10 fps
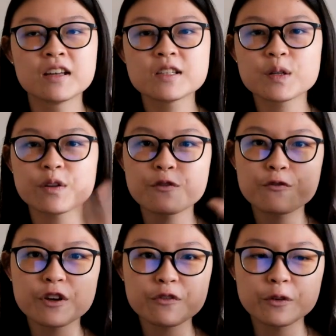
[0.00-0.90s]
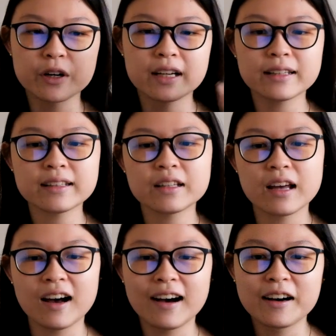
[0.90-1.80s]
So the 5th one,
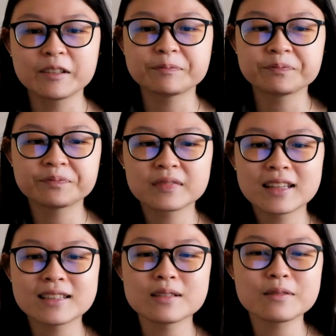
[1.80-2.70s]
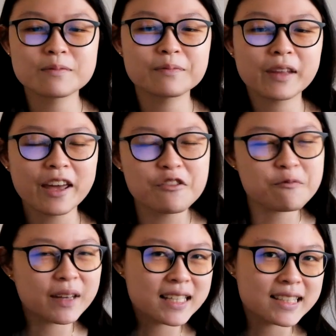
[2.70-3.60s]
kind
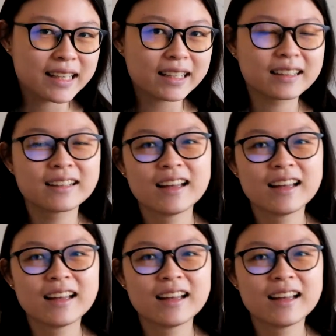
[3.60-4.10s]
of basic,